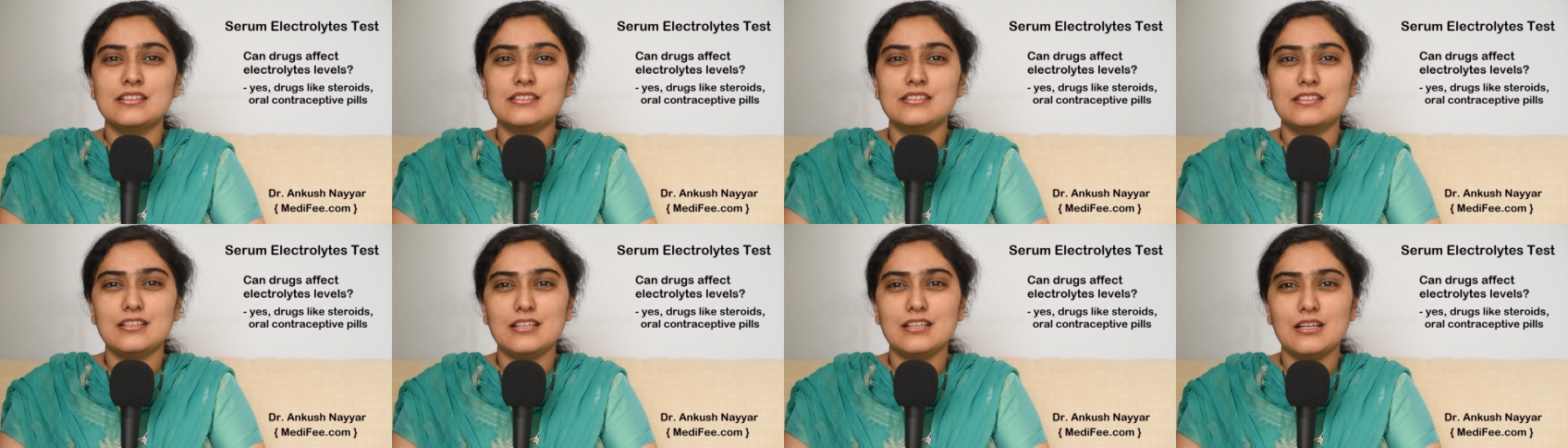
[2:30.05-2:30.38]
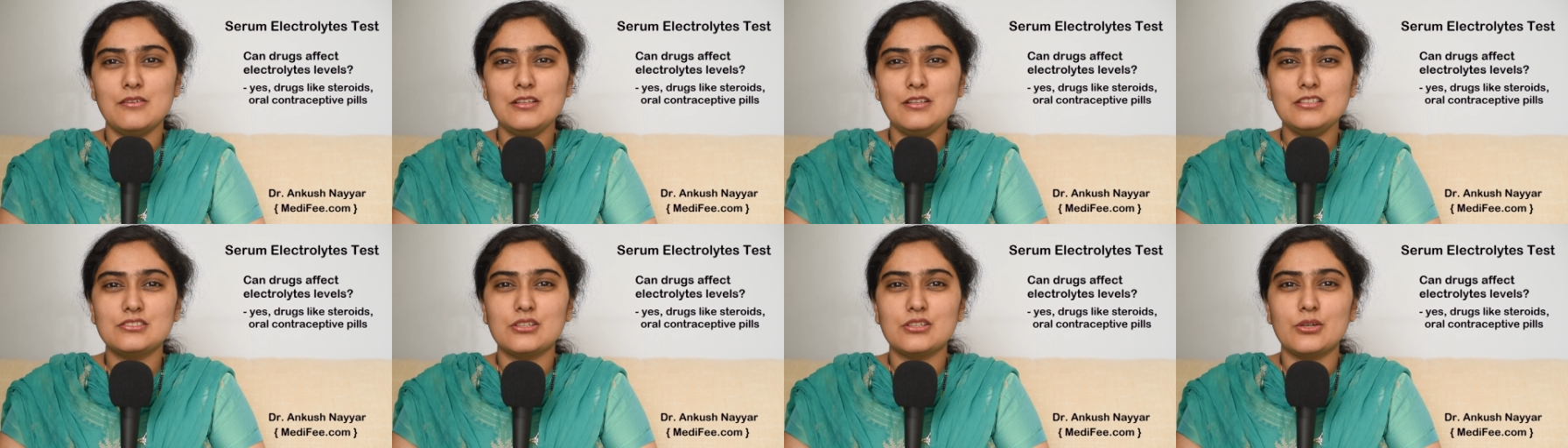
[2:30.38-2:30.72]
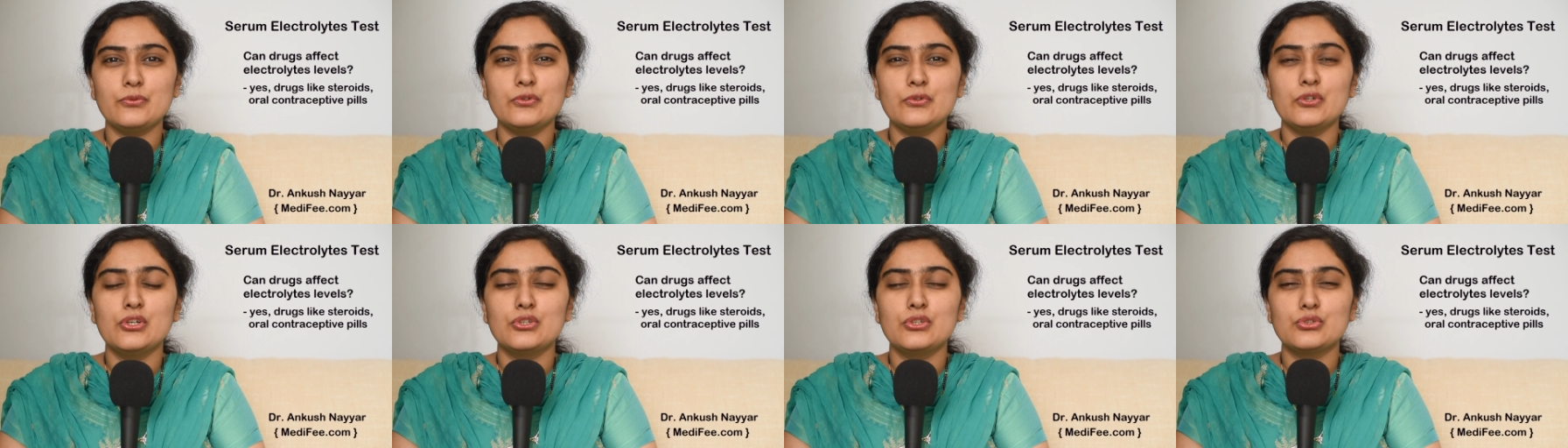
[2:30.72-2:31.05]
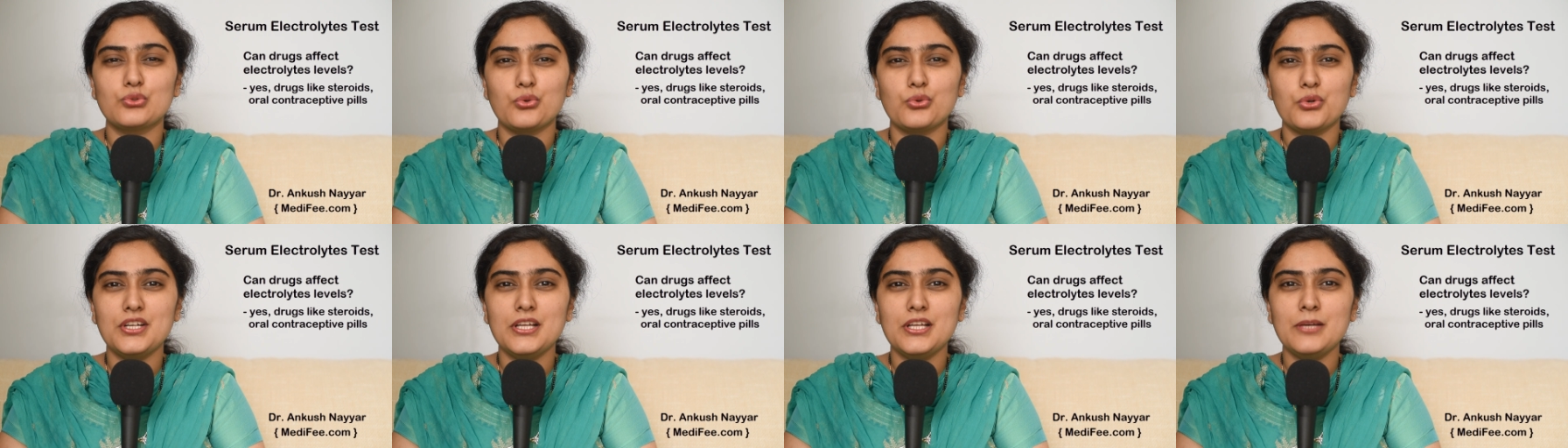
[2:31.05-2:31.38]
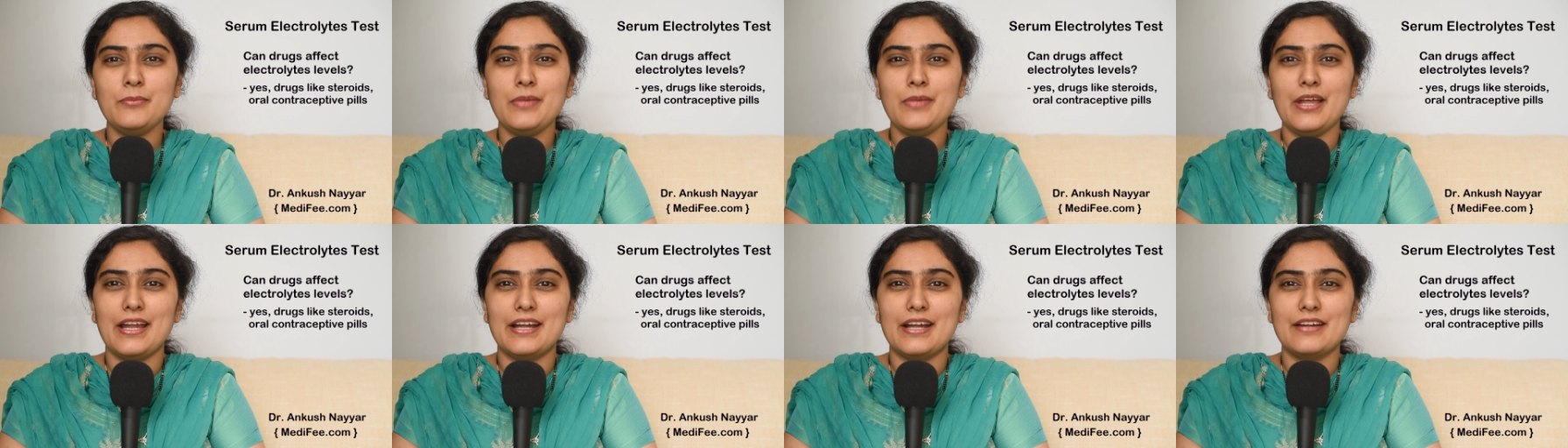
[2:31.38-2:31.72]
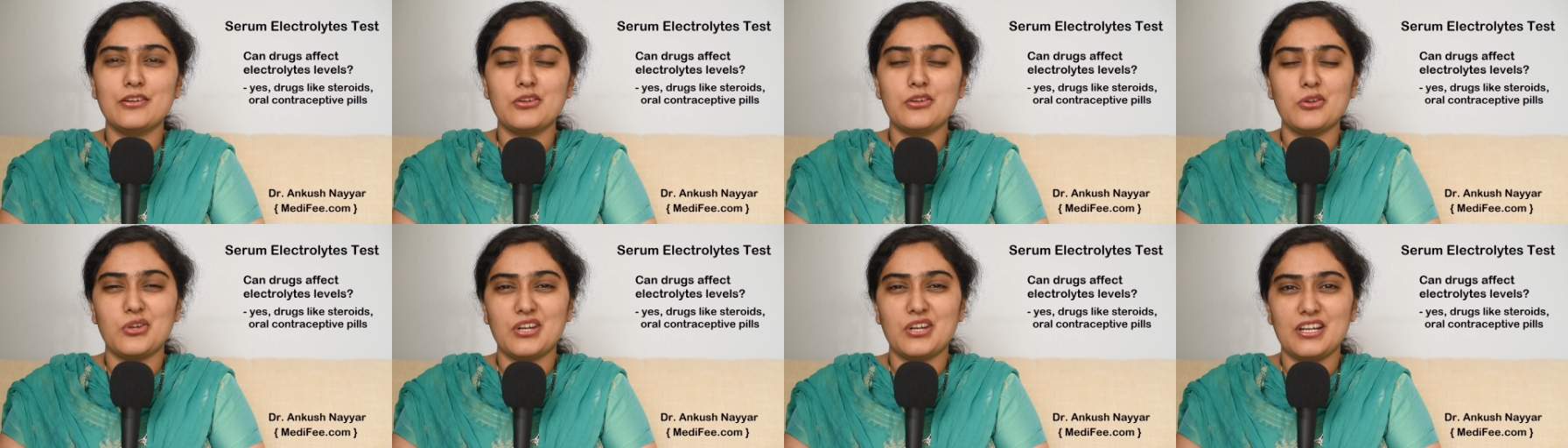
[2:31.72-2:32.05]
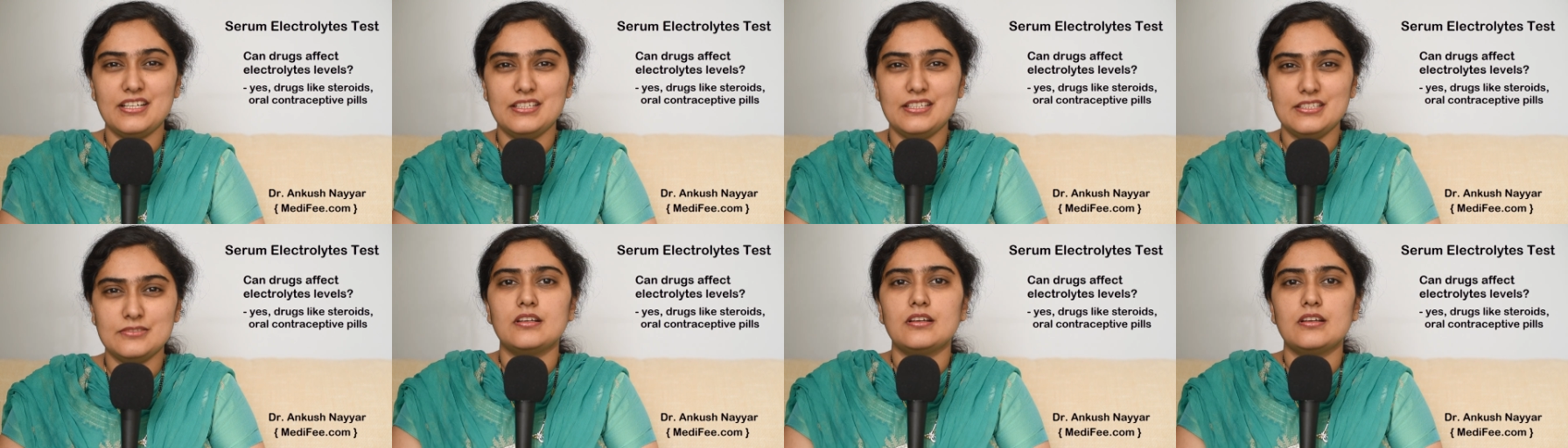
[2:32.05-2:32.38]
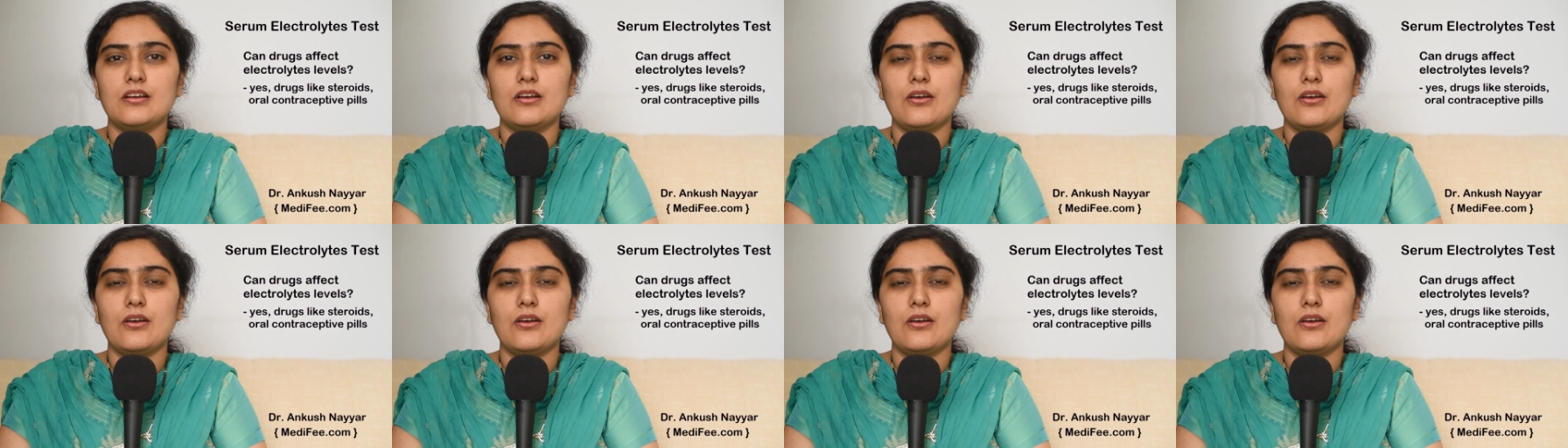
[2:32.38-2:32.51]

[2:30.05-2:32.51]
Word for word: the levels of sodium and chloride.